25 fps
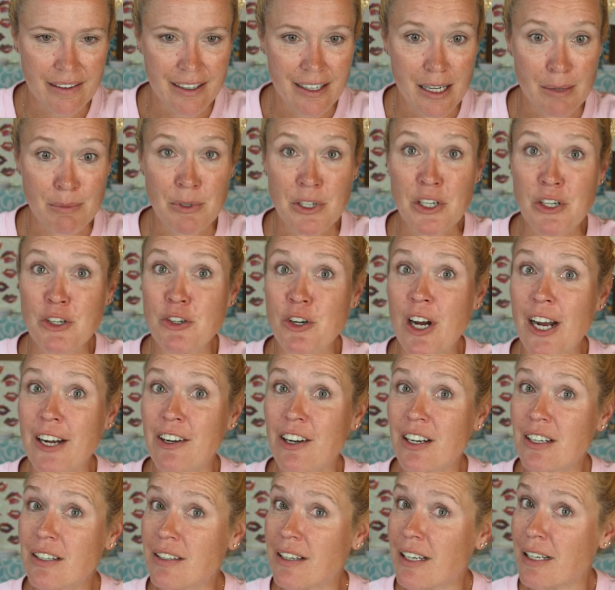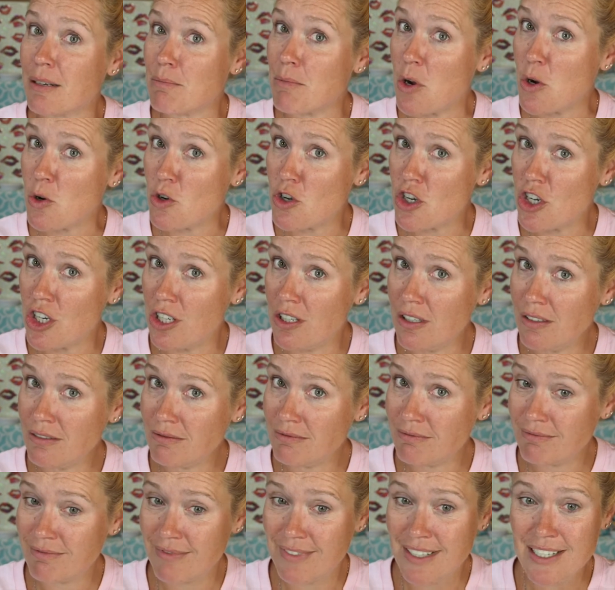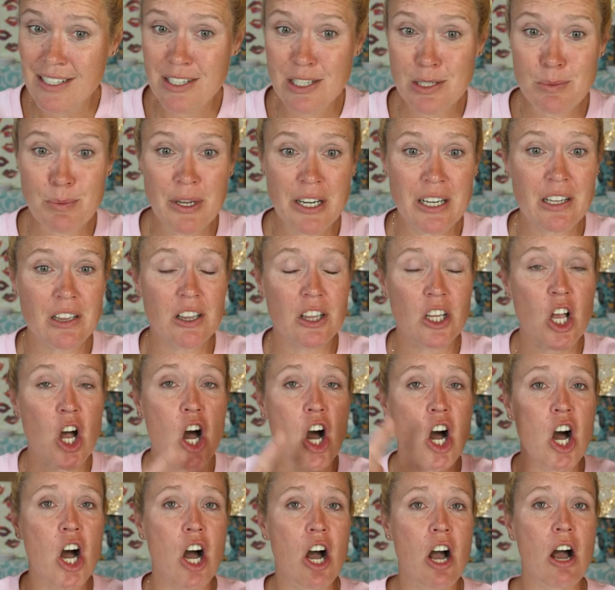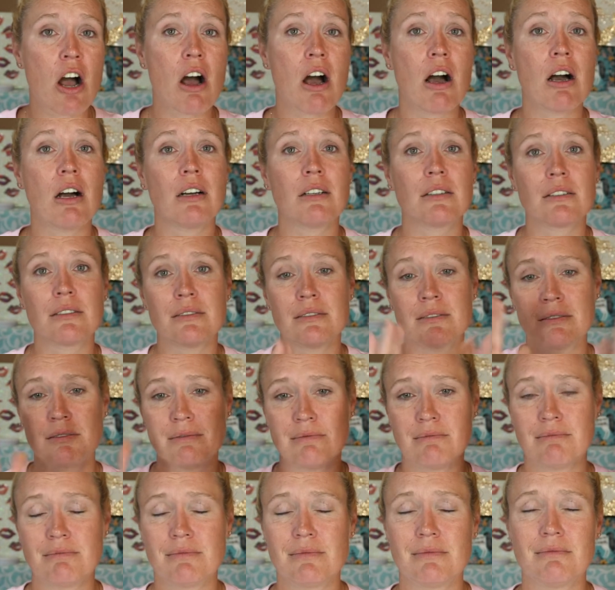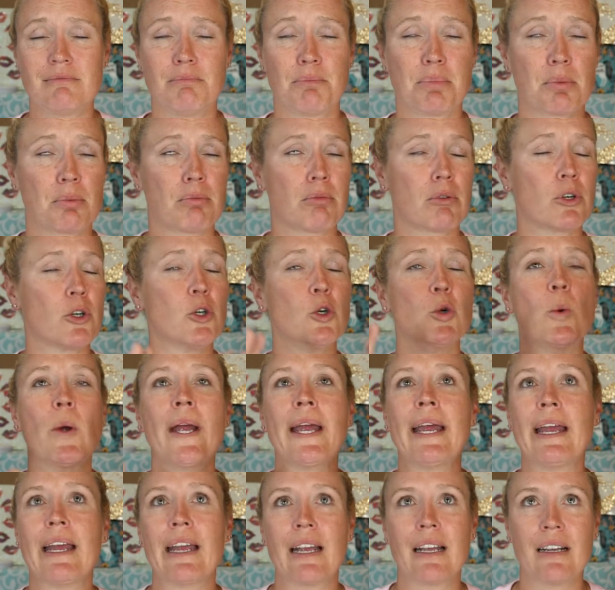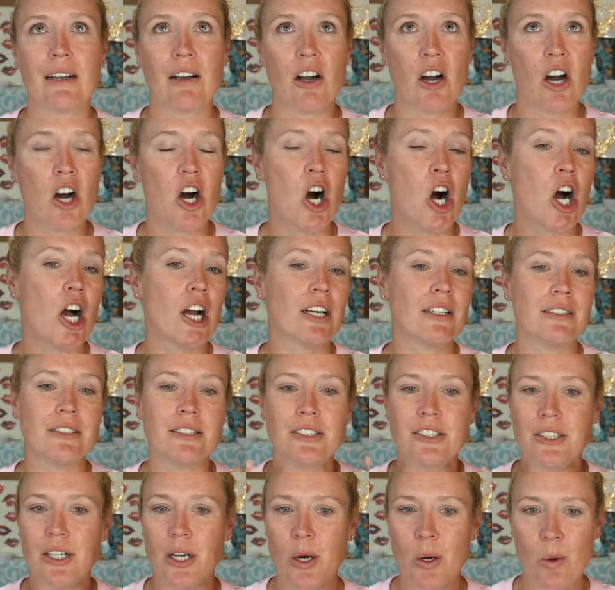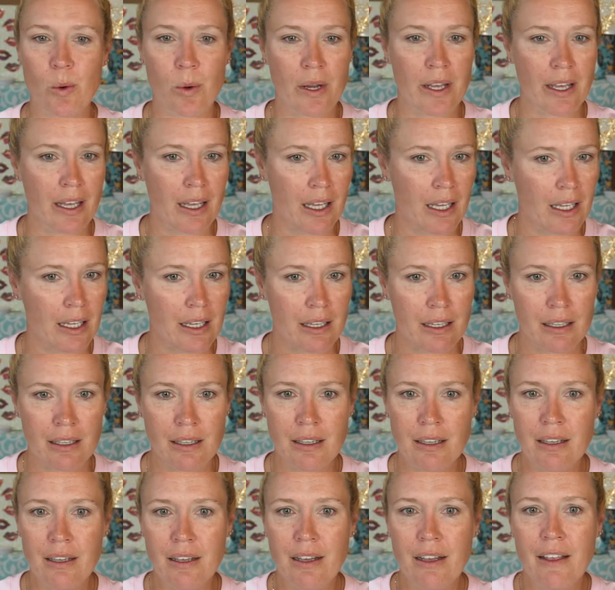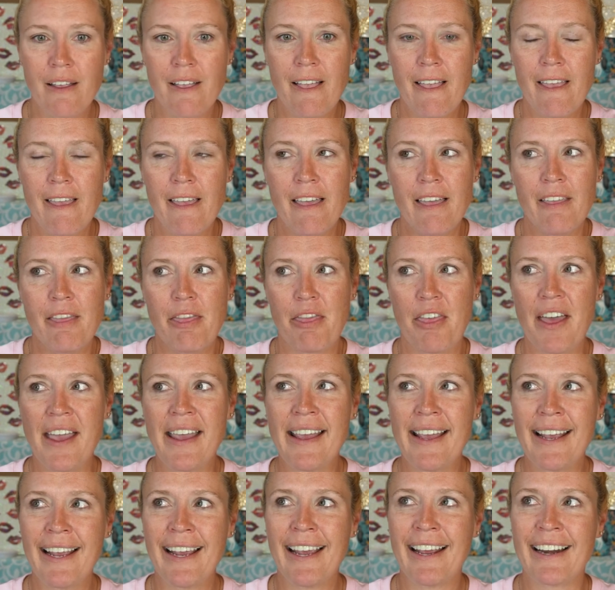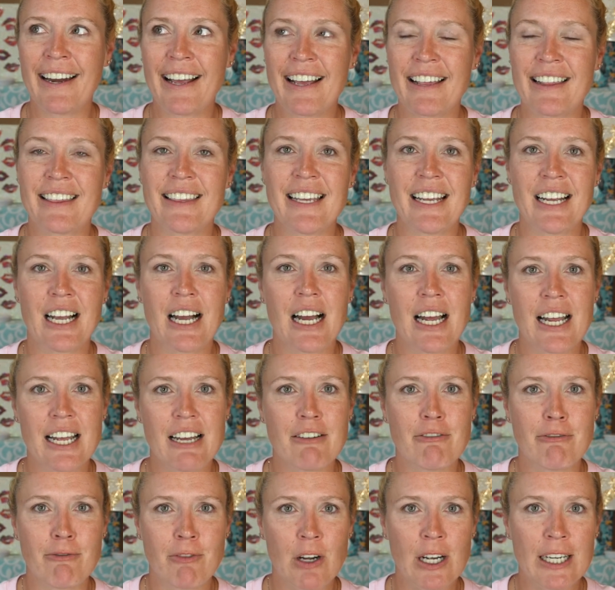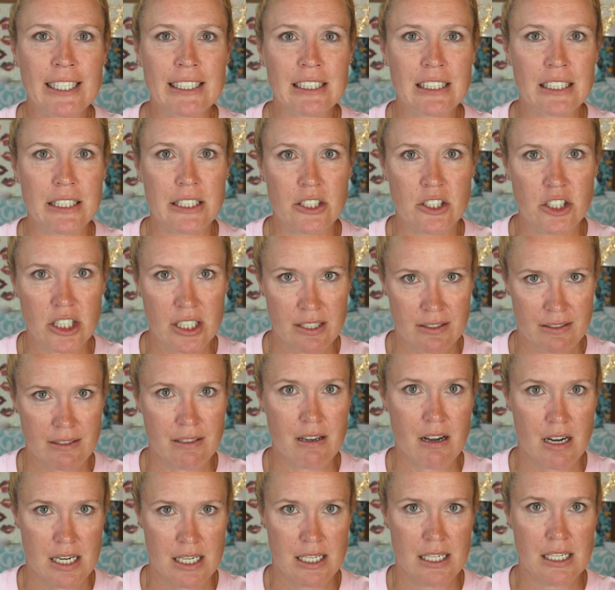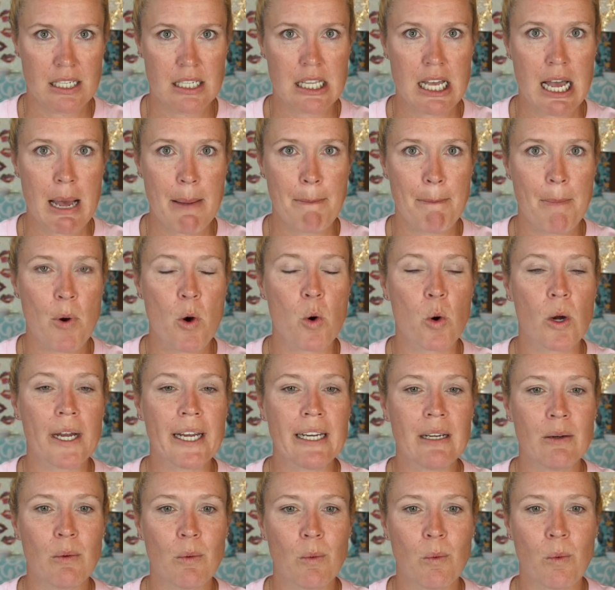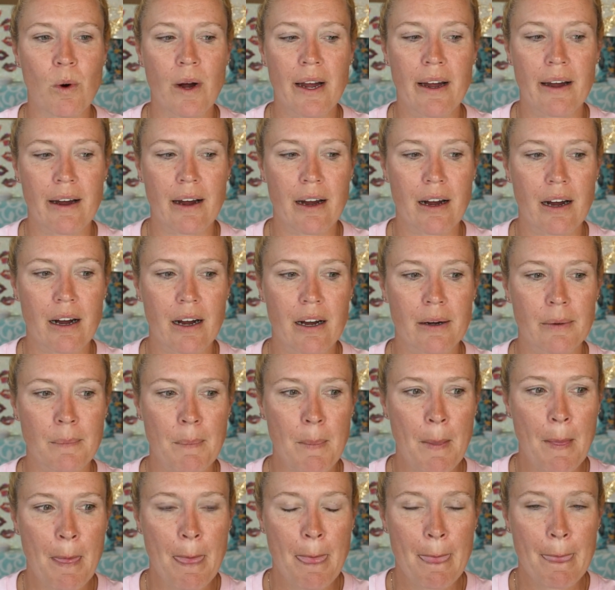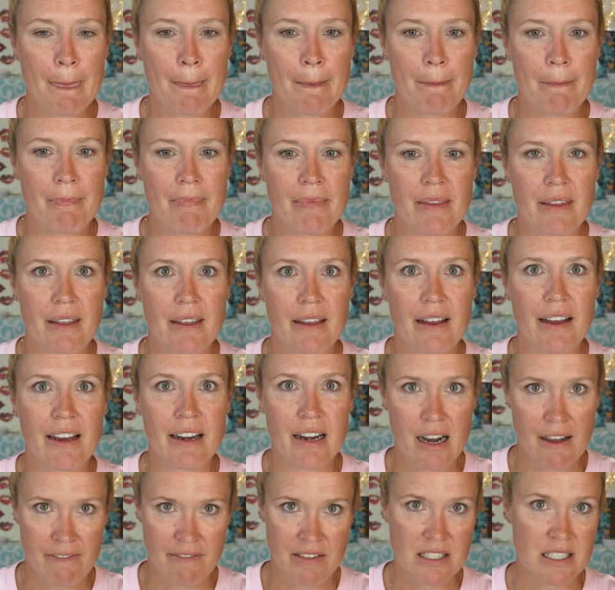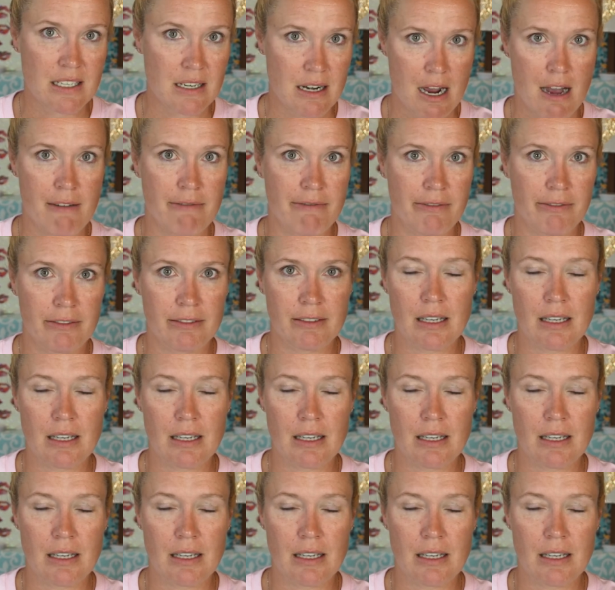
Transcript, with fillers: I'm going to try not to get emotional. This has been a long, brewing, ongoing thing, and I think I have finally just gotten to that point where enough is enough.